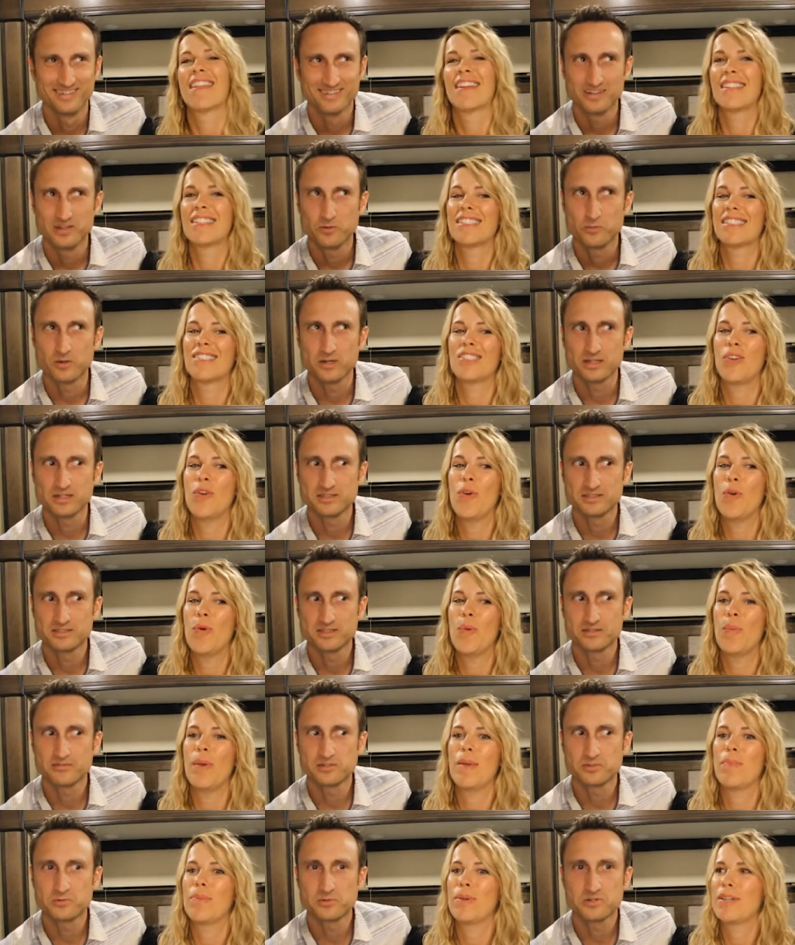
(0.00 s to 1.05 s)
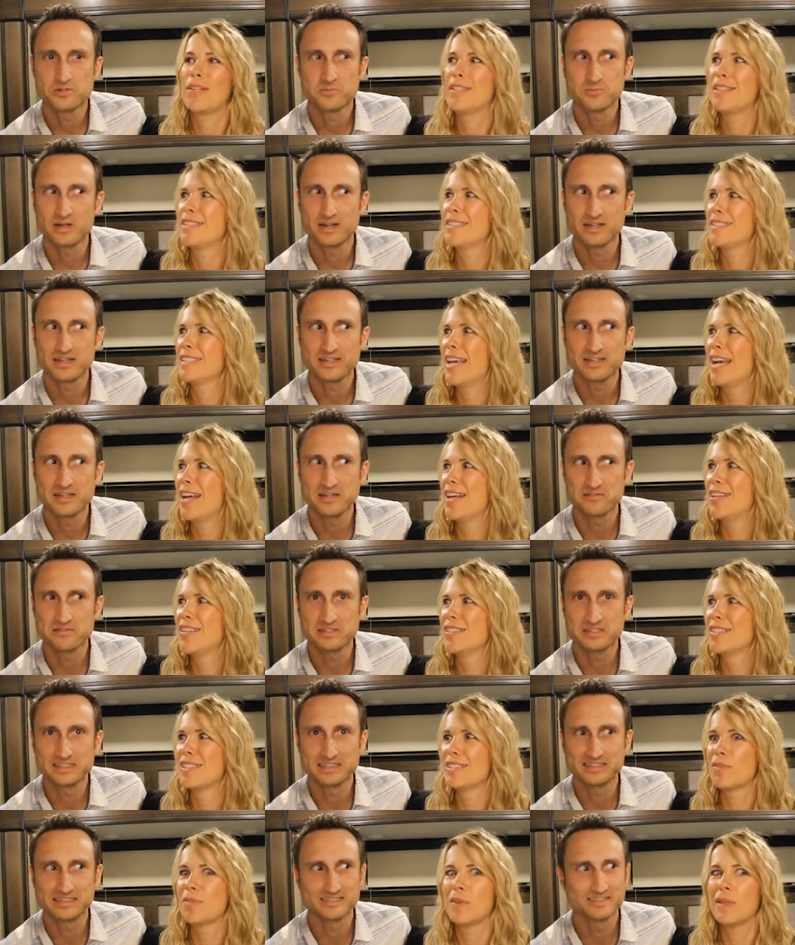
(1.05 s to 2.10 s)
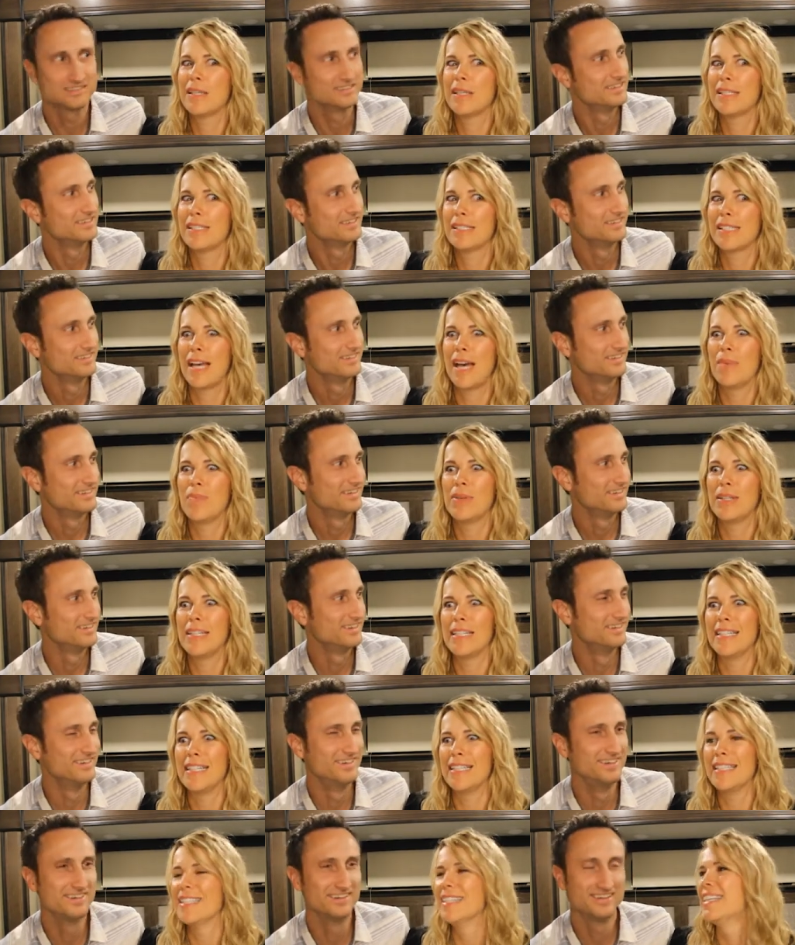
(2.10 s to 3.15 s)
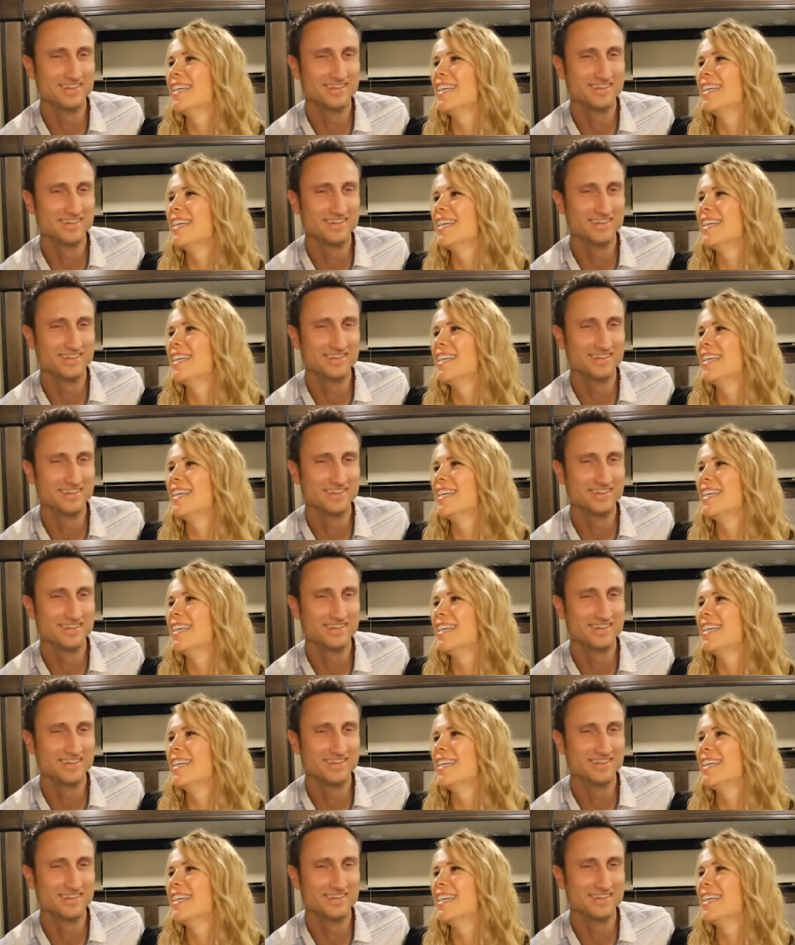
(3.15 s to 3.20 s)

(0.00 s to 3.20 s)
Speaker 1: there's Why no is everyone paper towels. Everything? What is happening?